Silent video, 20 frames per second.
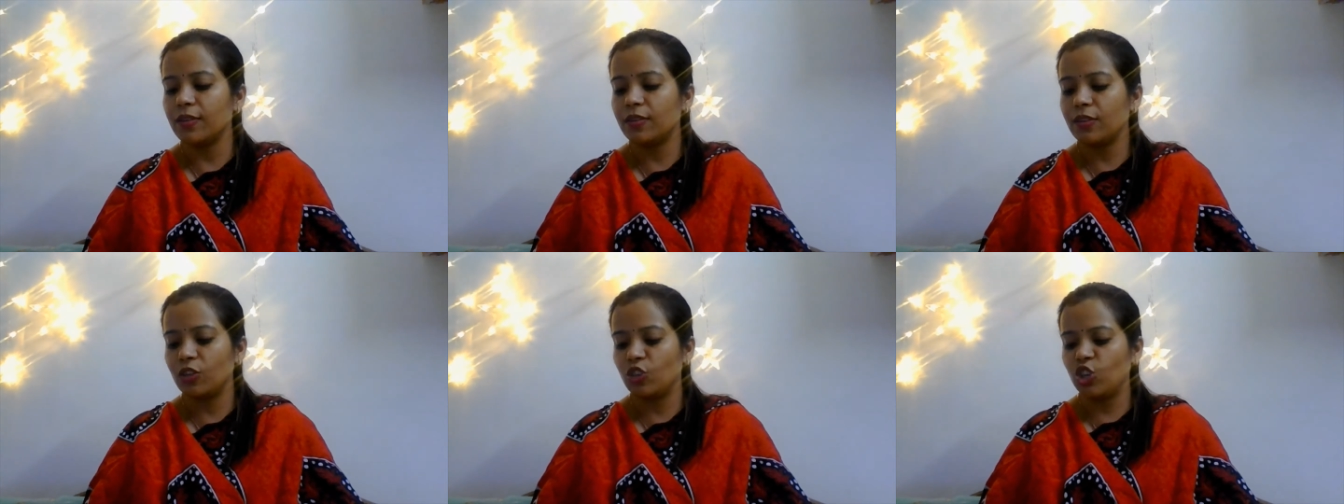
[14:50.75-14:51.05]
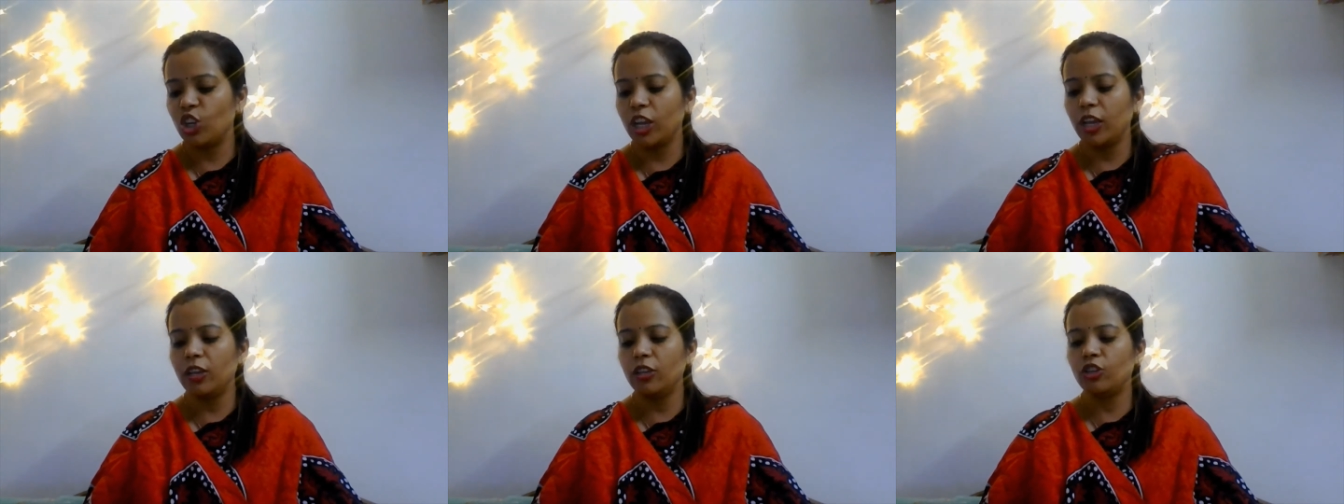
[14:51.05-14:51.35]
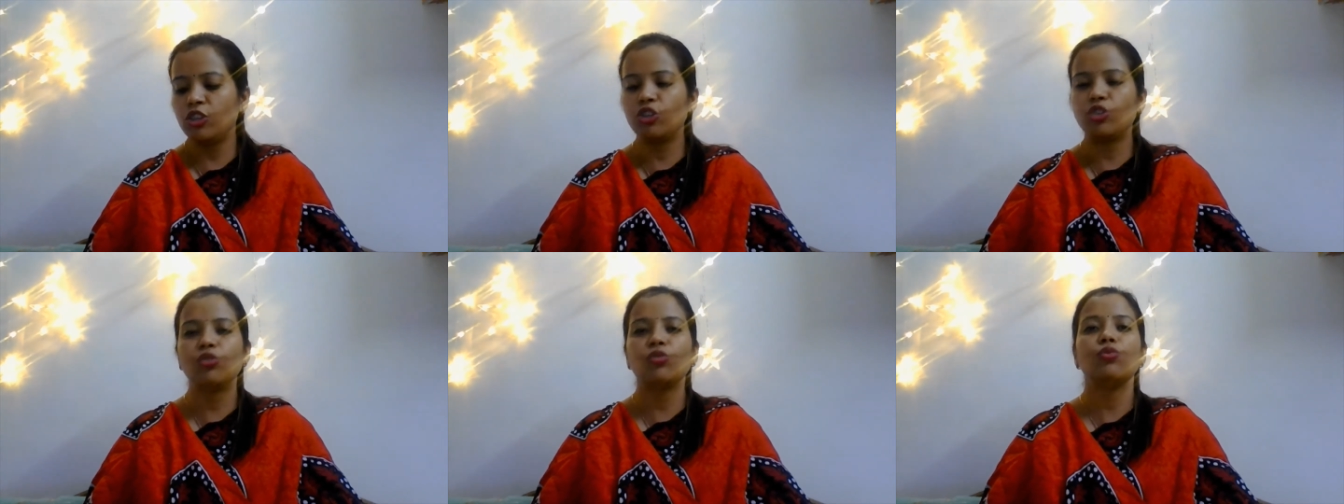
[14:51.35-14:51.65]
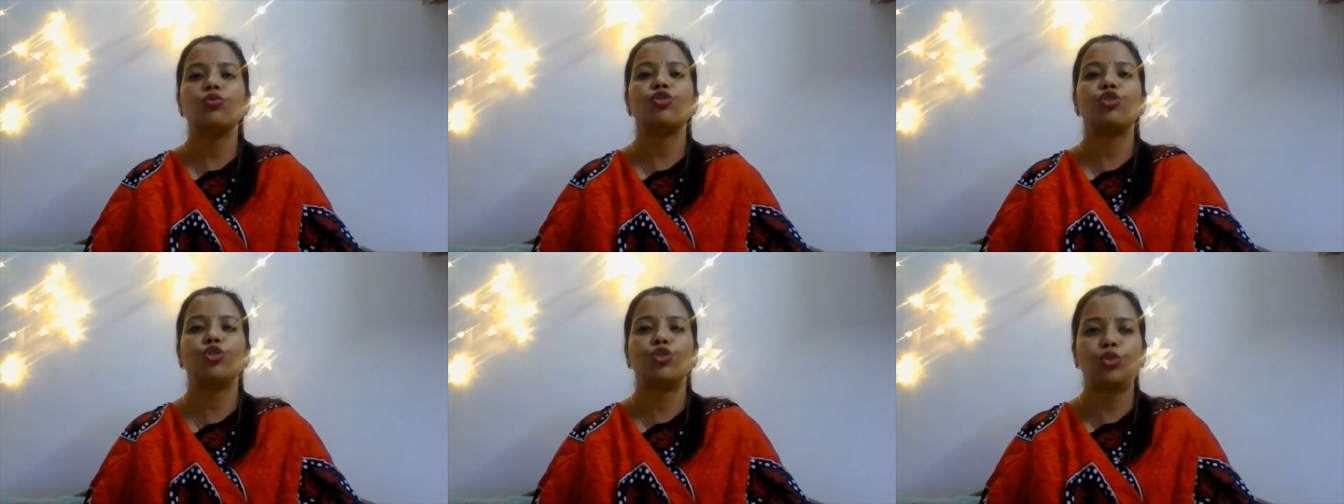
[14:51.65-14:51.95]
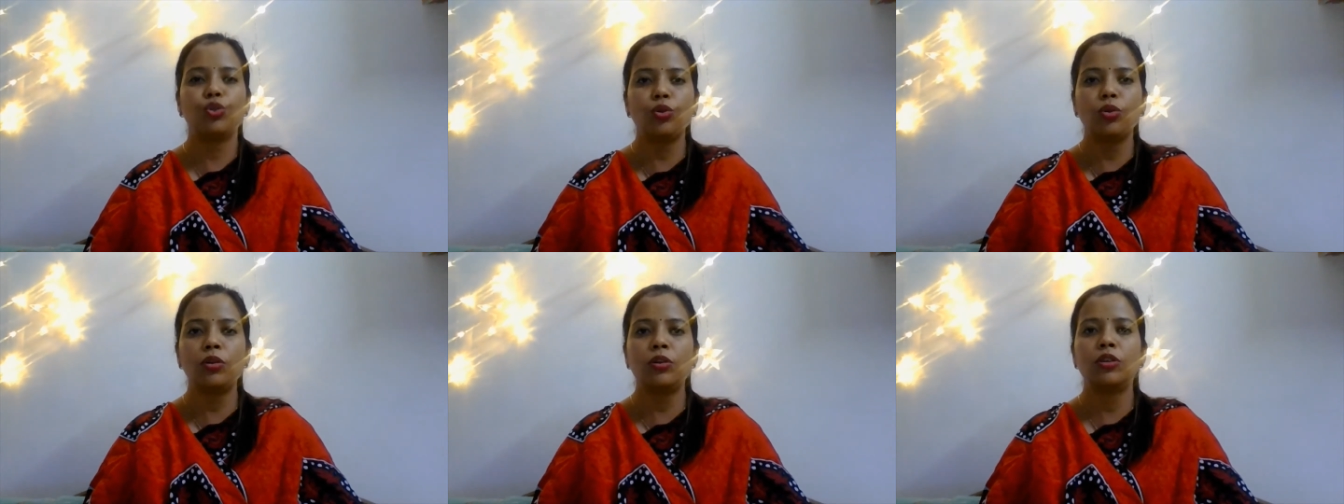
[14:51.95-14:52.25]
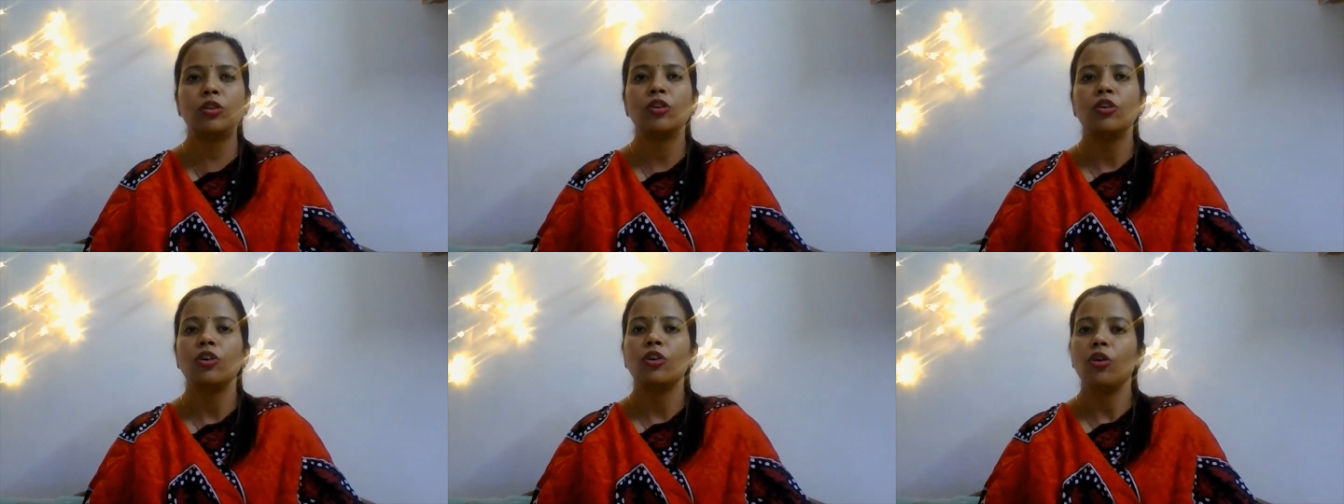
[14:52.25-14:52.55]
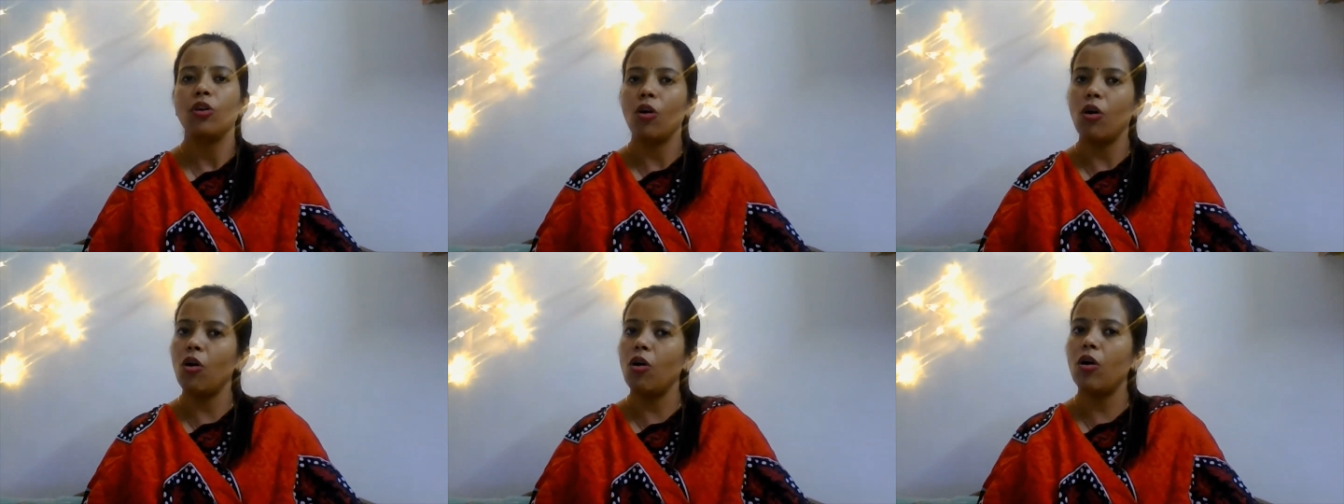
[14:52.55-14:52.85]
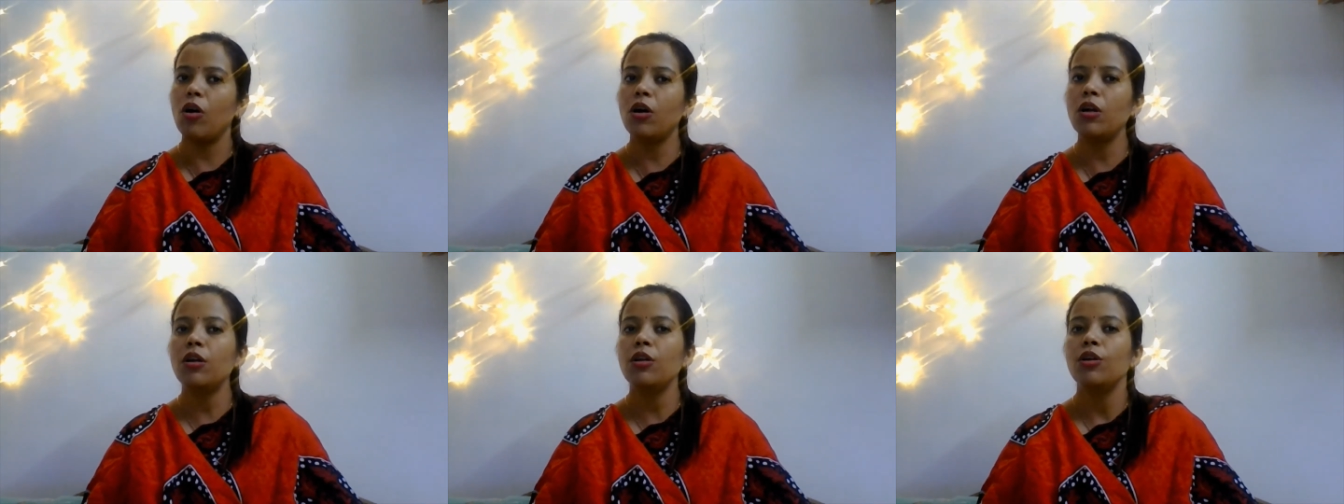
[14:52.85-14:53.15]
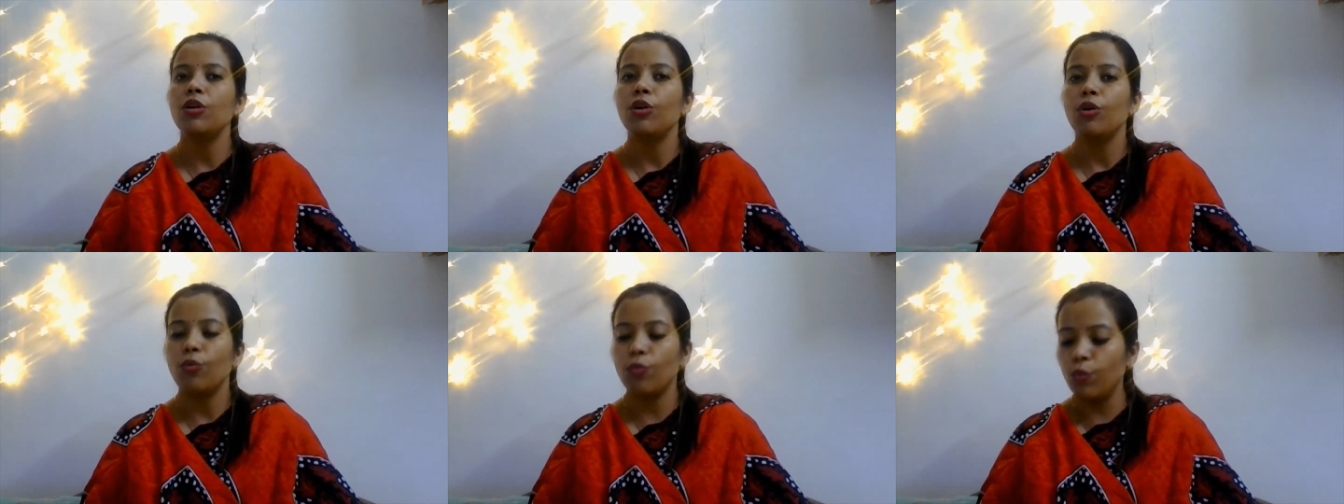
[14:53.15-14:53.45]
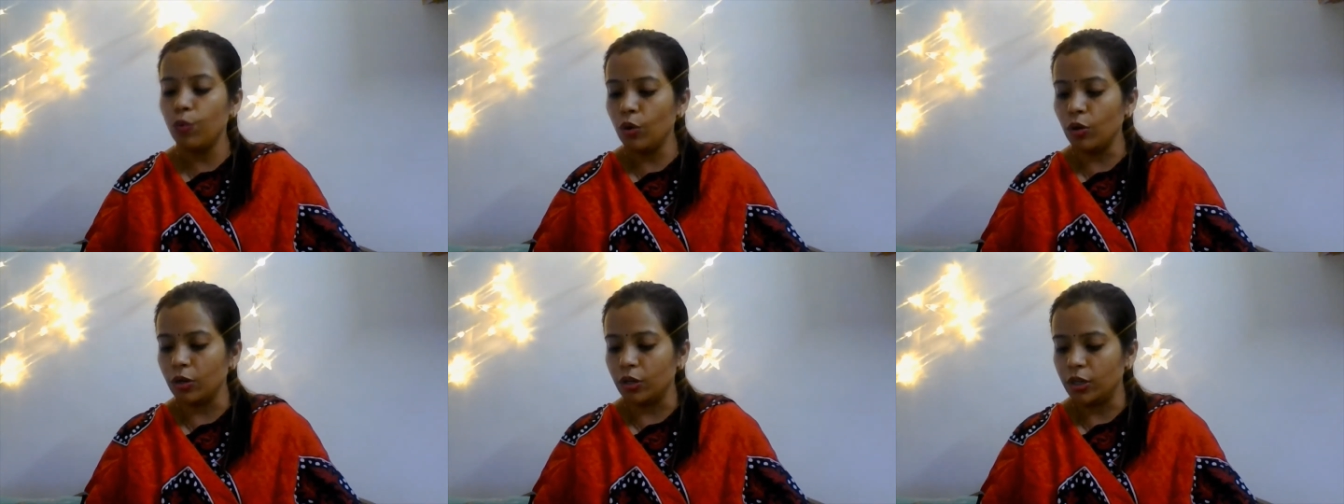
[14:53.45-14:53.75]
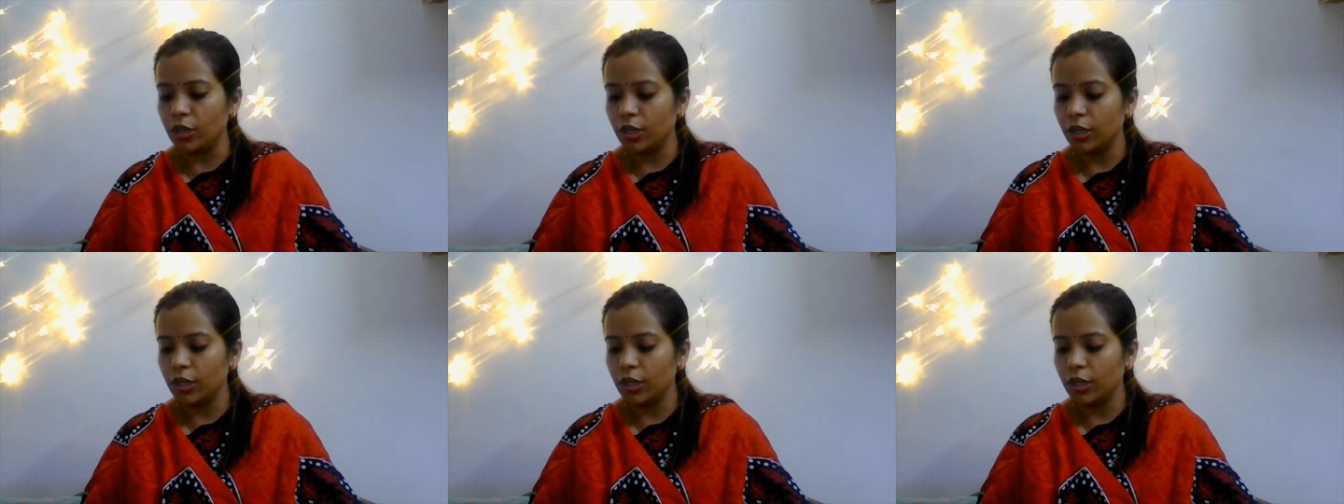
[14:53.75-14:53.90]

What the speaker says: changed to should or would.